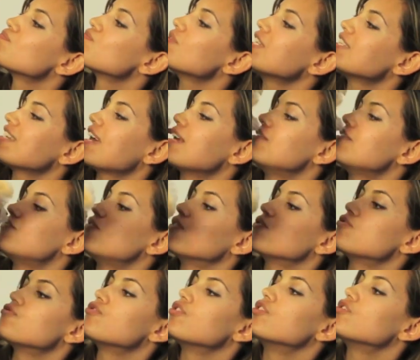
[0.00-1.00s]
That's kind of like
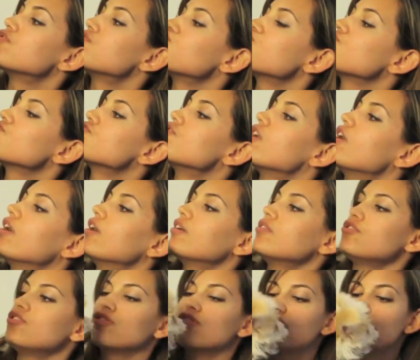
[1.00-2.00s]
a good kiss. Mwah.
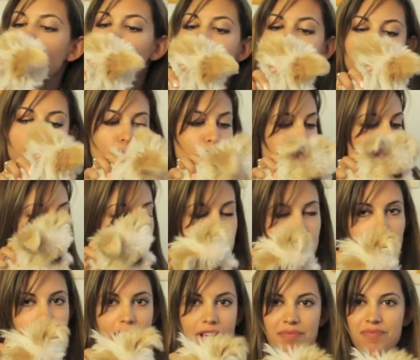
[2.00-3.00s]
She's a good girl.
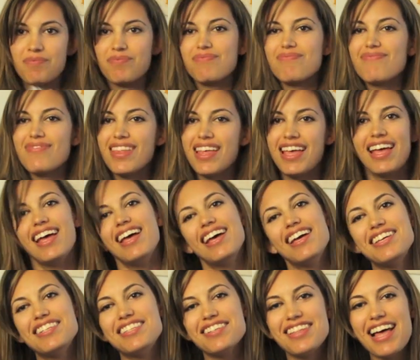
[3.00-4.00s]
Mwah.
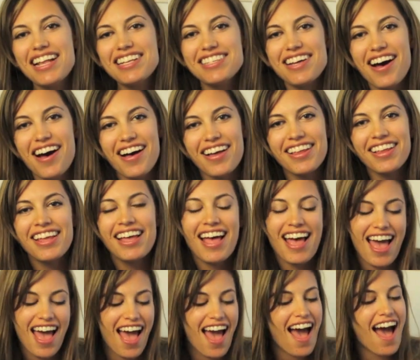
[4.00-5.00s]
So that's all.
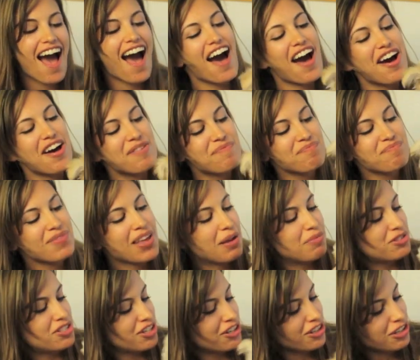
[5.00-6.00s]
I'm
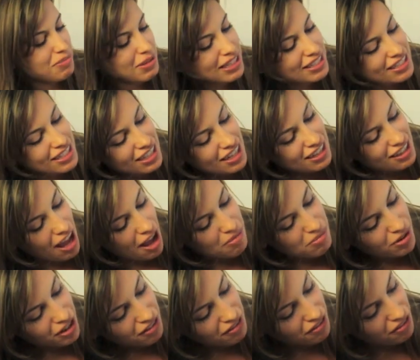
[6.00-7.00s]
sure you'll be seeing a lot
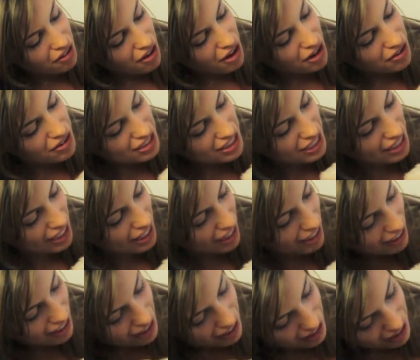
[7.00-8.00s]
more of Rosie.